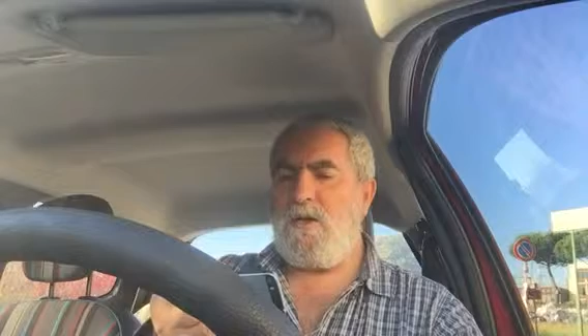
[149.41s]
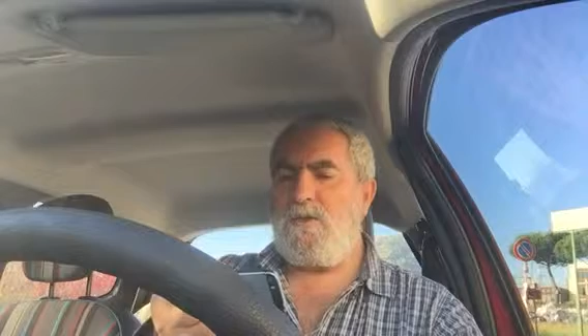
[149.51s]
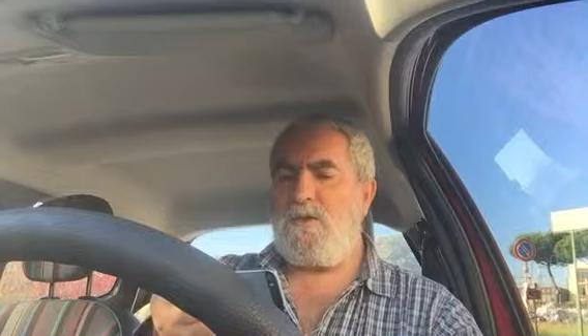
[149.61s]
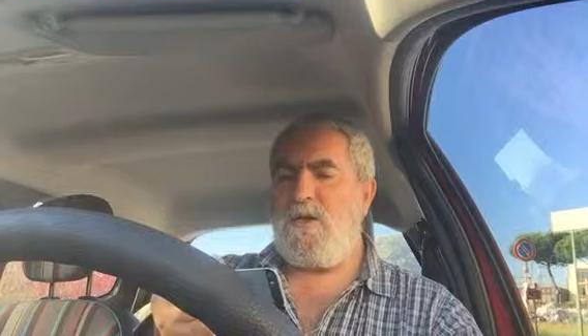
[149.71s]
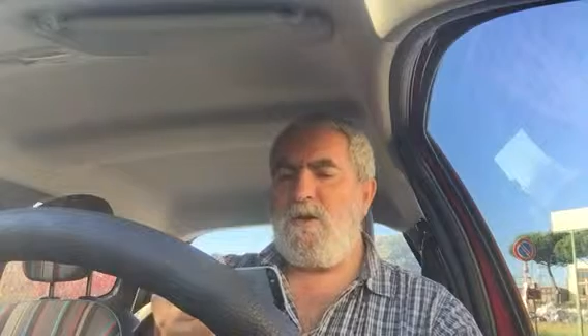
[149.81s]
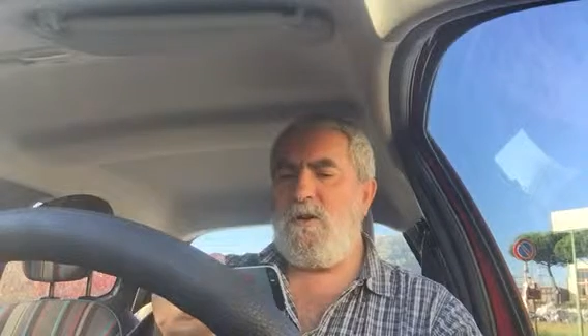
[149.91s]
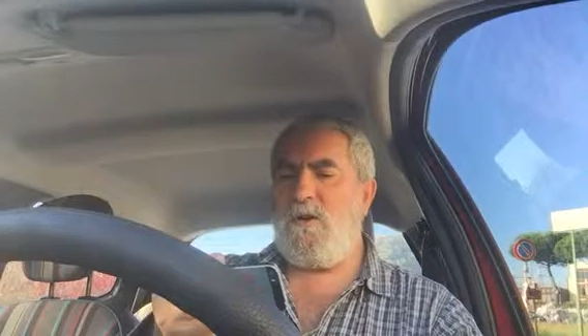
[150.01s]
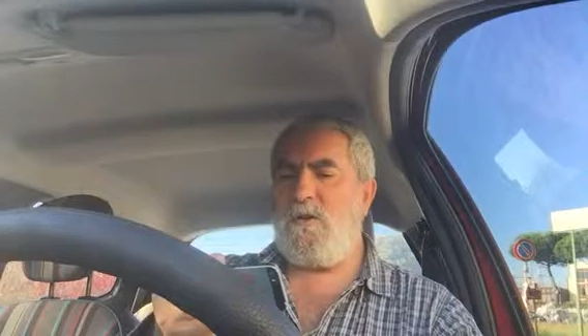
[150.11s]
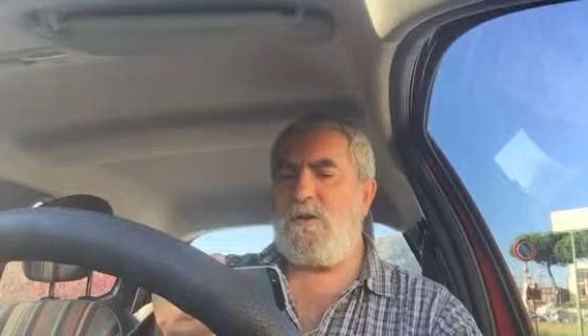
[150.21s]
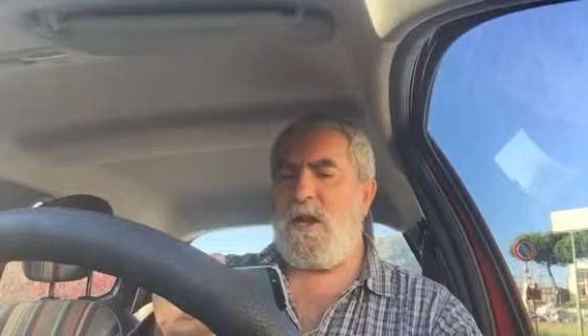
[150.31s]

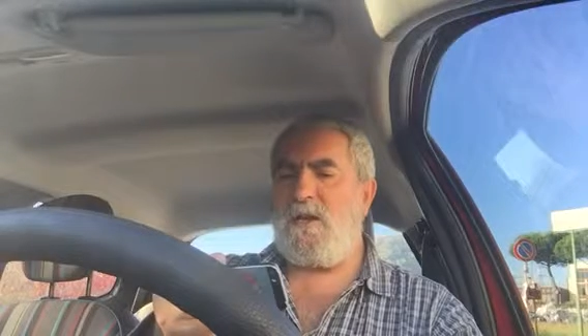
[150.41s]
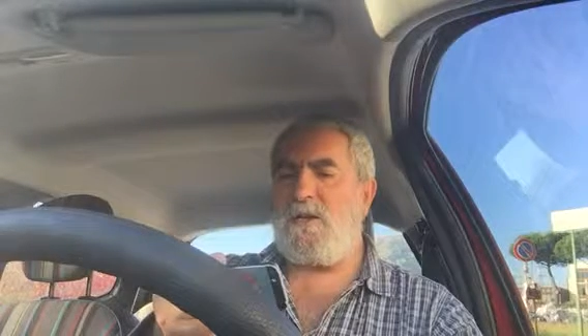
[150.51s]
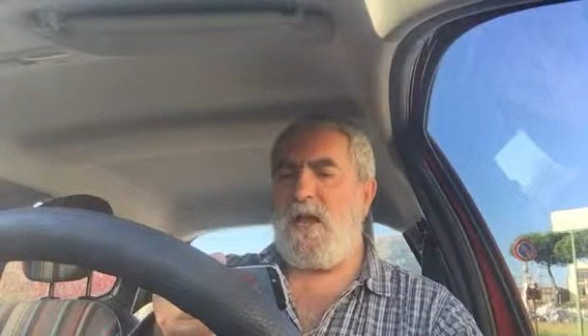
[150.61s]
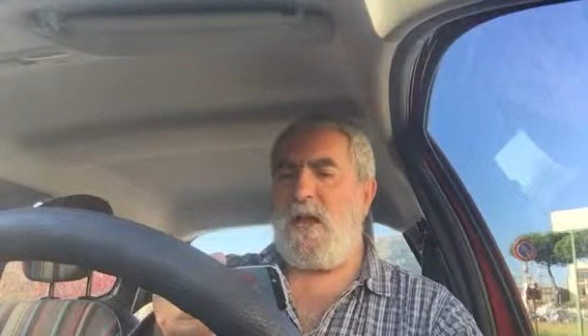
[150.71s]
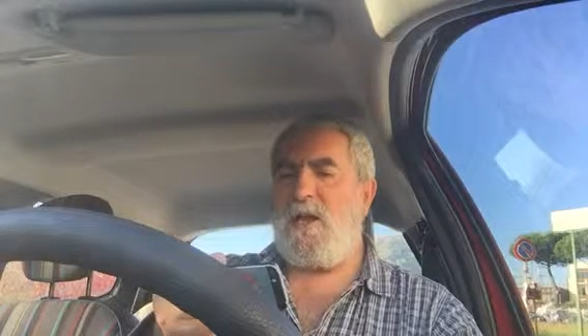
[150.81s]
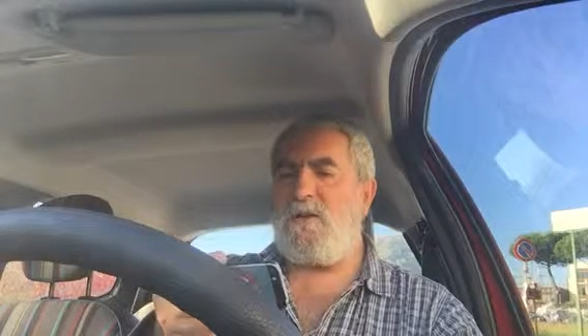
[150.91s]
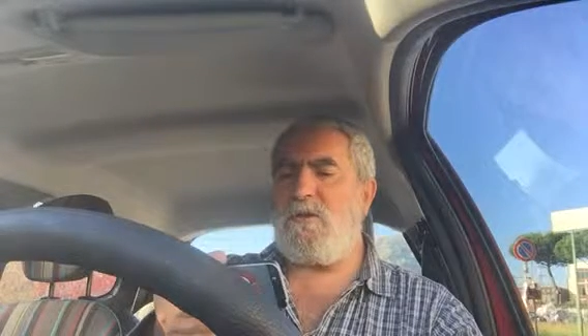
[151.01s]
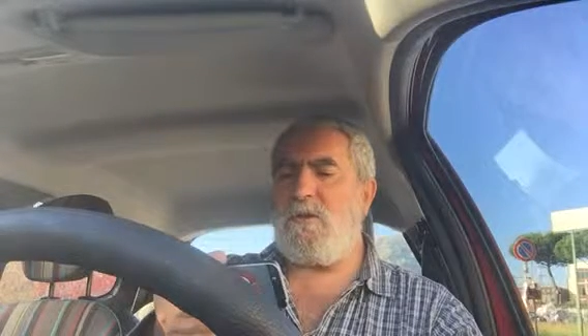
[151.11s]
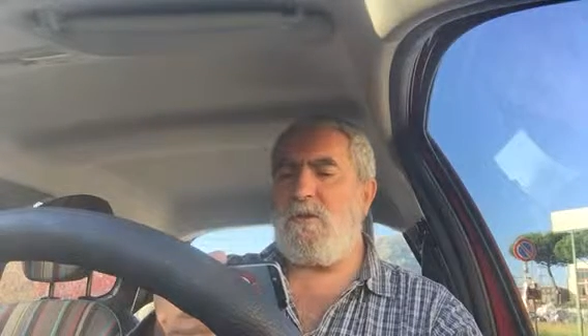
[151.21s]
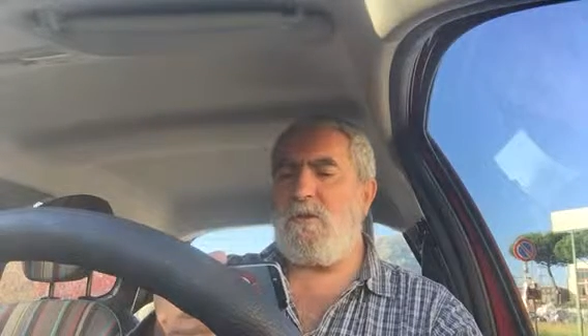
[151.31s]

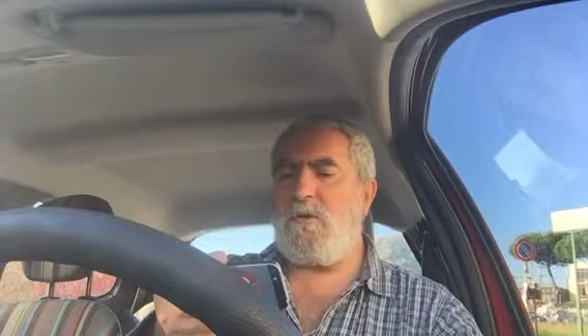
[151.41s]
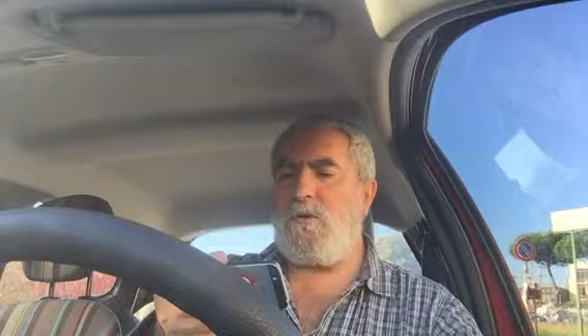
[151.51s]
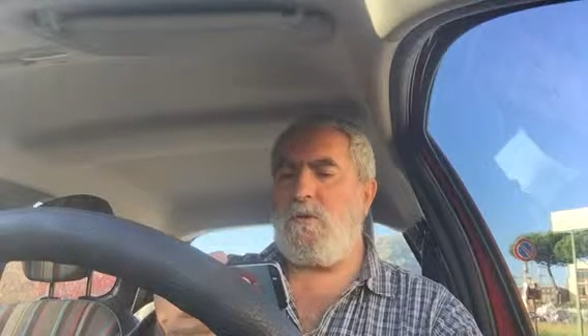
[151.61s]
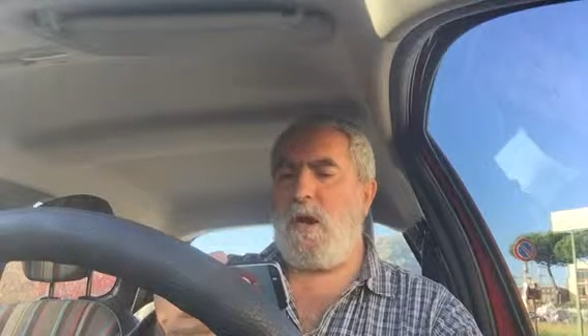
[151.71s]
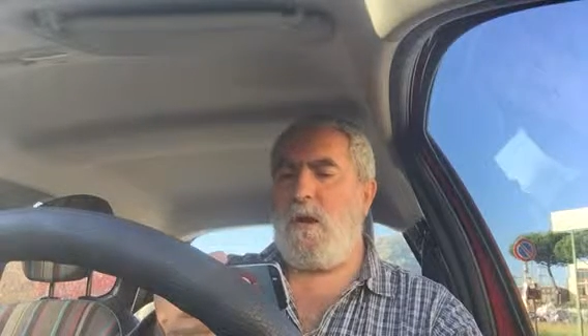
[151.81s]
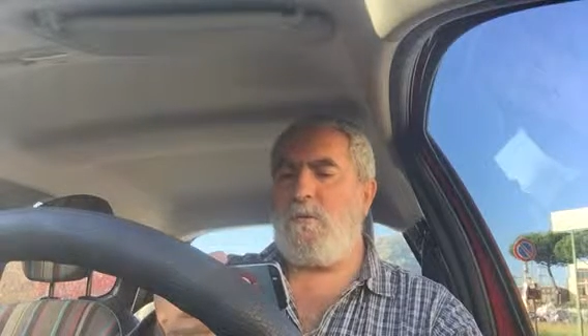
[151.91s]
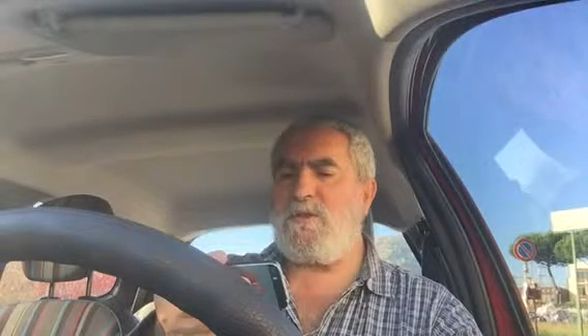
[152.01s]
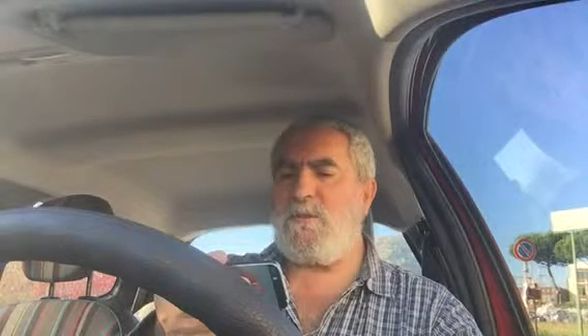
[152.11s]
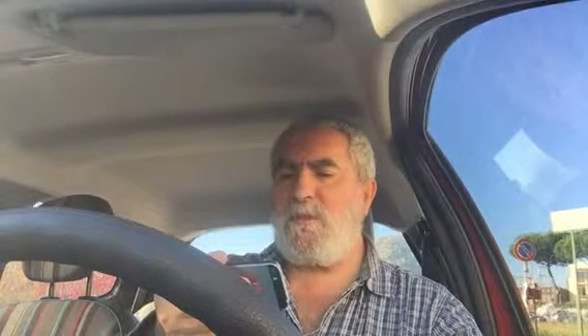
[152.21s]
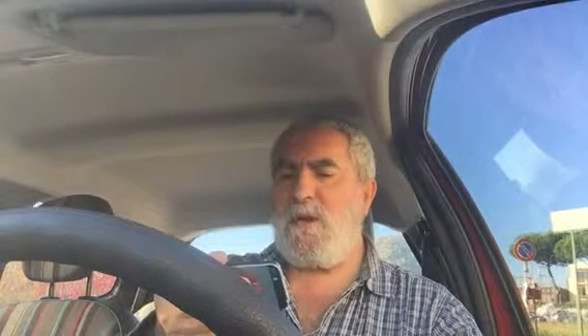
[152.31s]
0.8
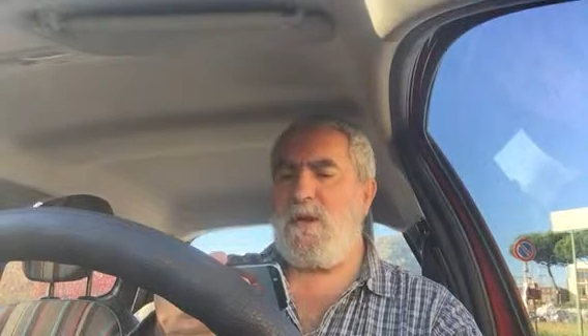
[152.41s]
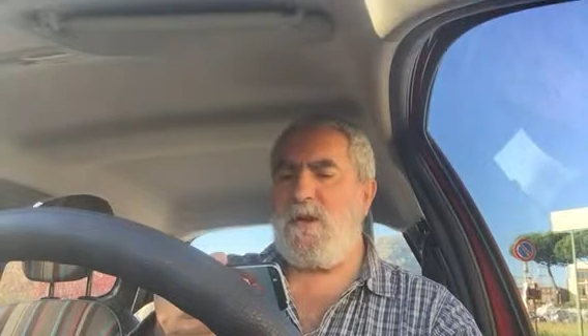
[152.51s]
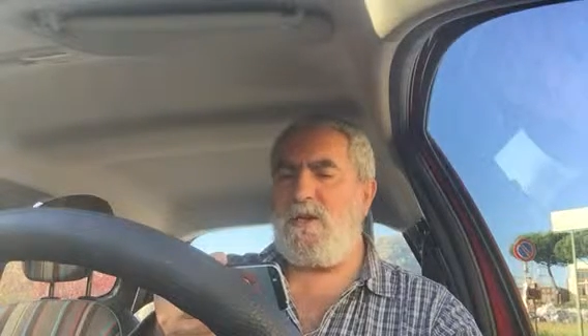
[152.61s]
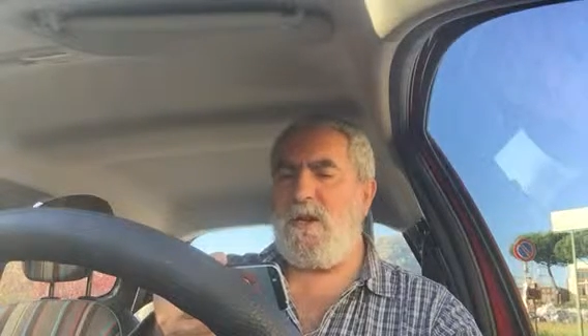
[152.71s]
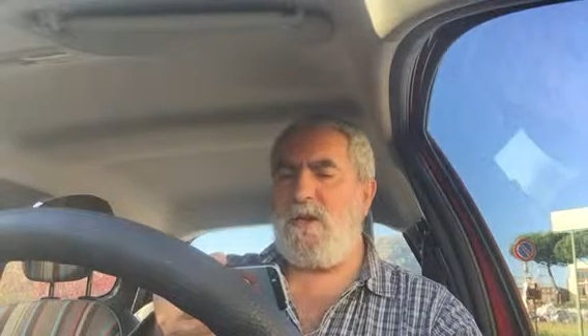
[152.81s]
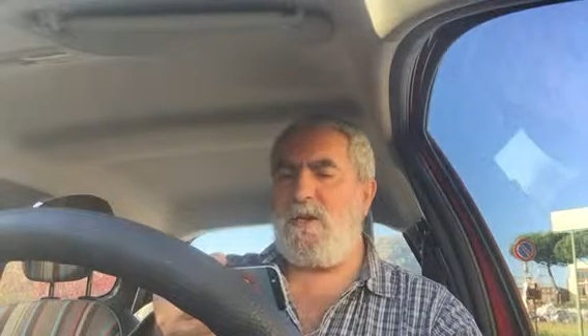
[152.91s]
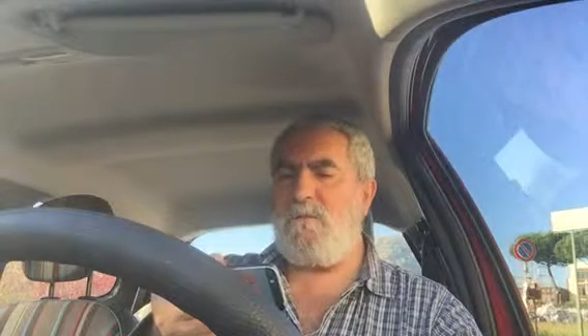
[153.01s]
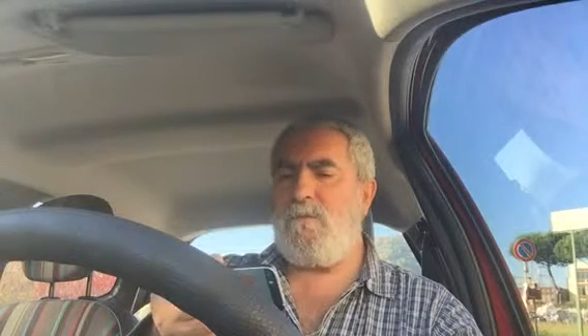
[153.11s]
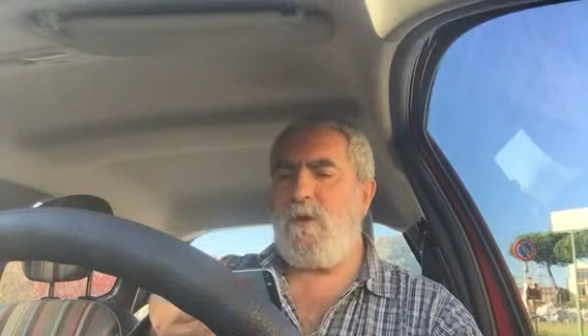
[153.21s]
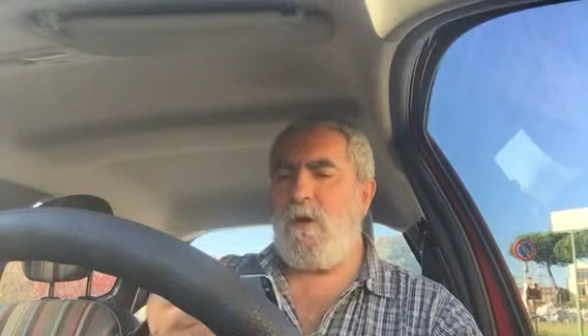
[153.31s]
grams per liter,